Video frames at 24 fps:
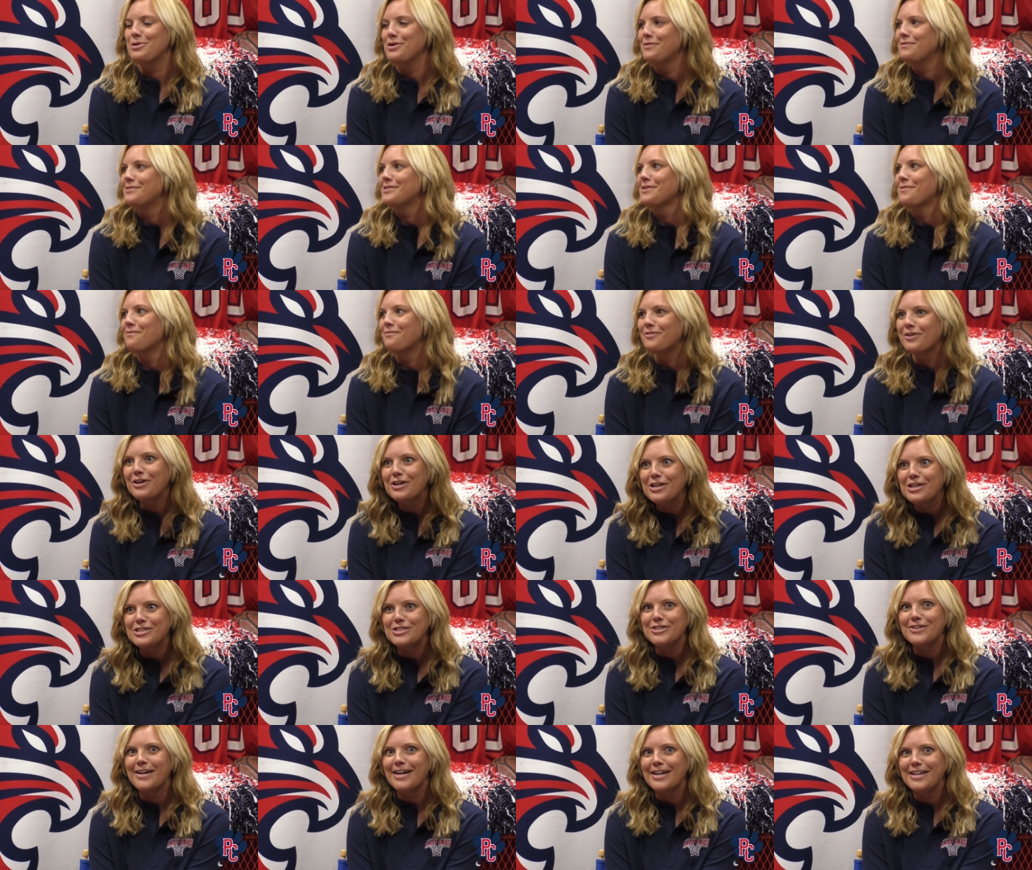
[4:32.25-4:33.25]
moved some
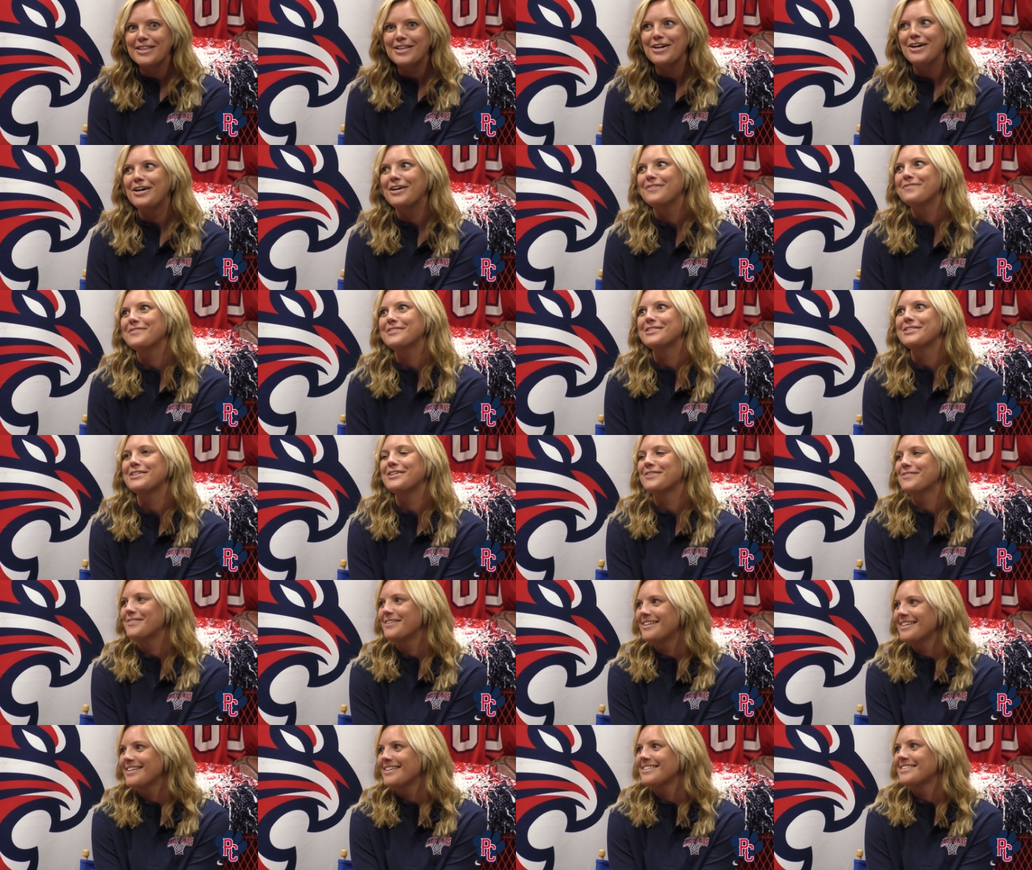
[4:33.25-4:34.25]
furniture out of the office
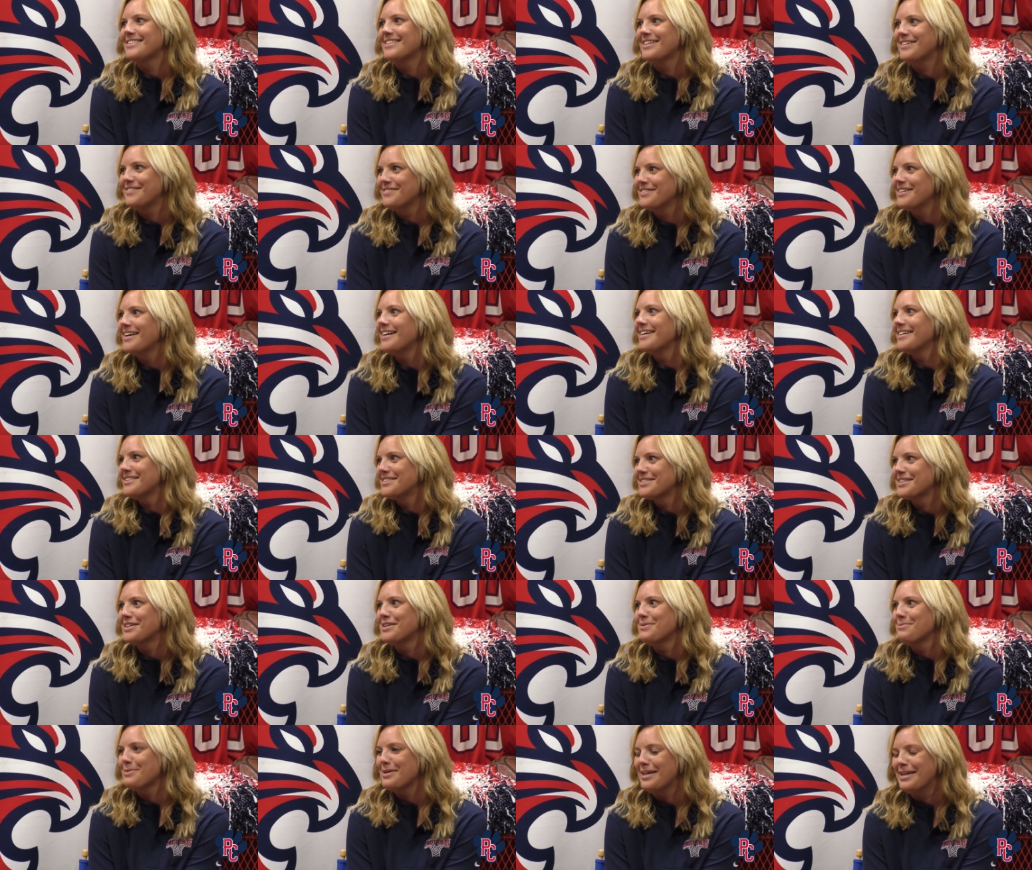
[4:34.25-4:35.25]
already, so yeah, it's
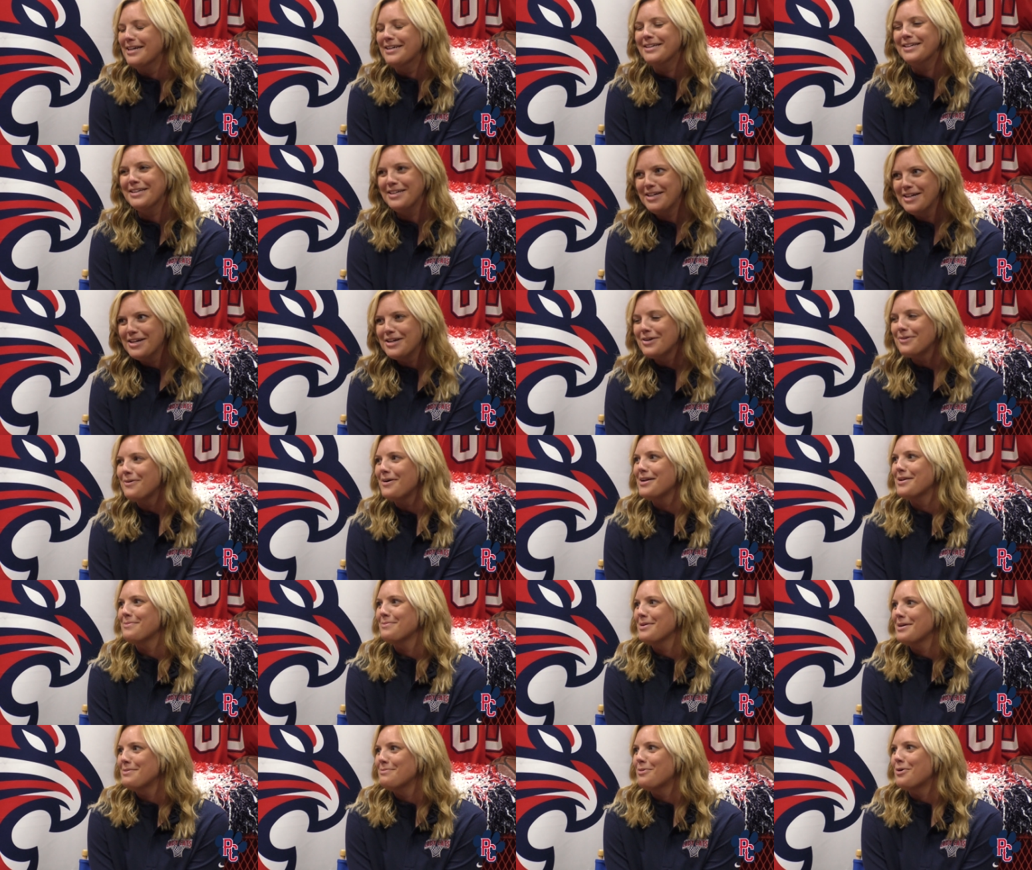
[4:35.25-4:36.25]
going to be quite
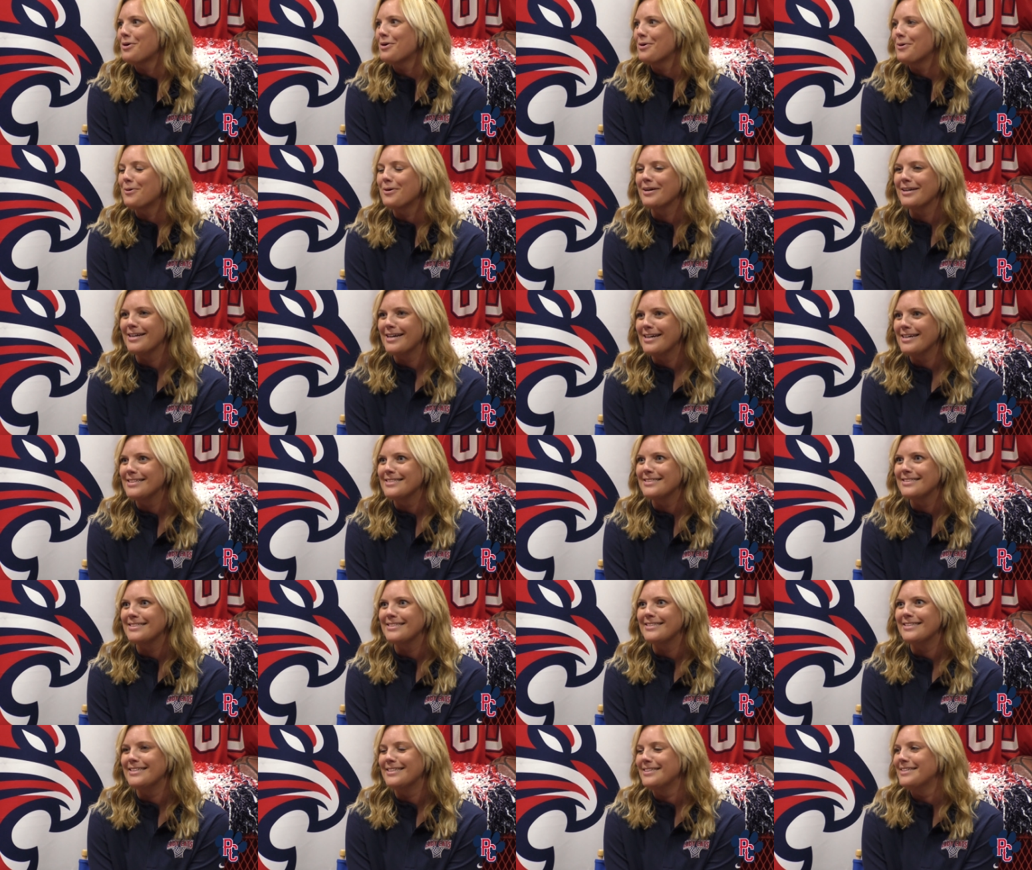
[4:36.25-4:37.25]
a bit more
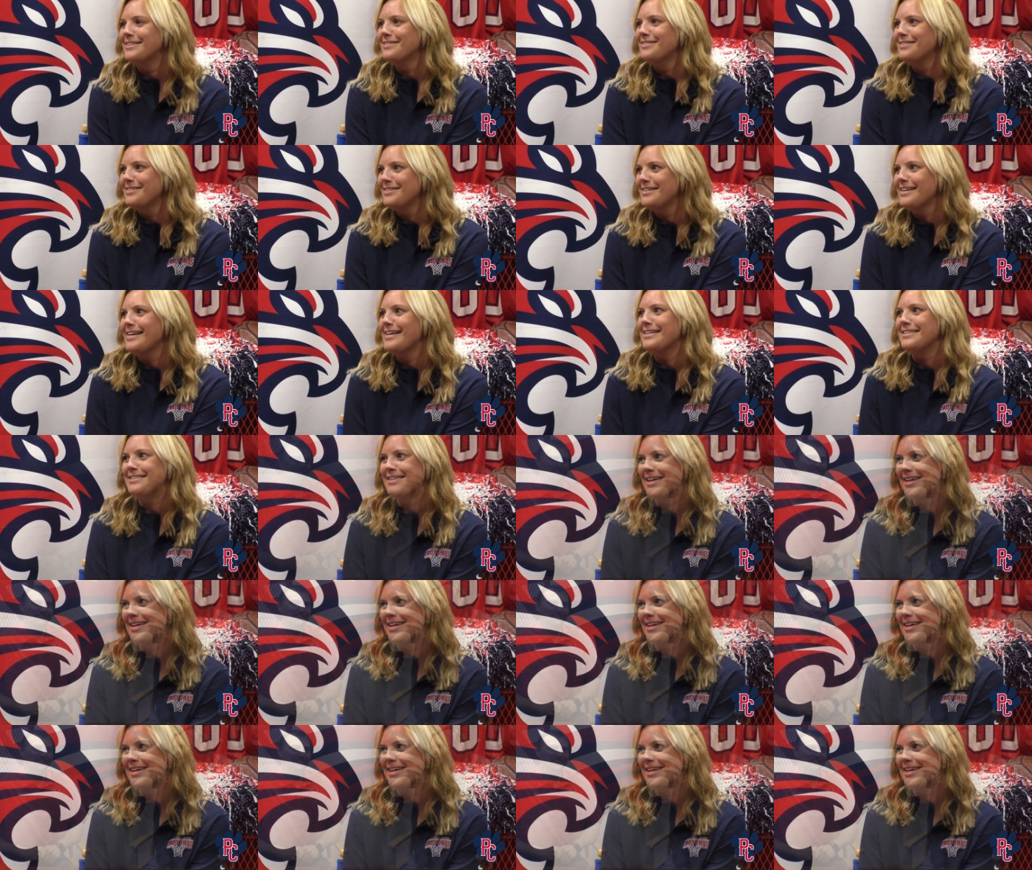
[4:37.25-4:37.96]
organized and neat.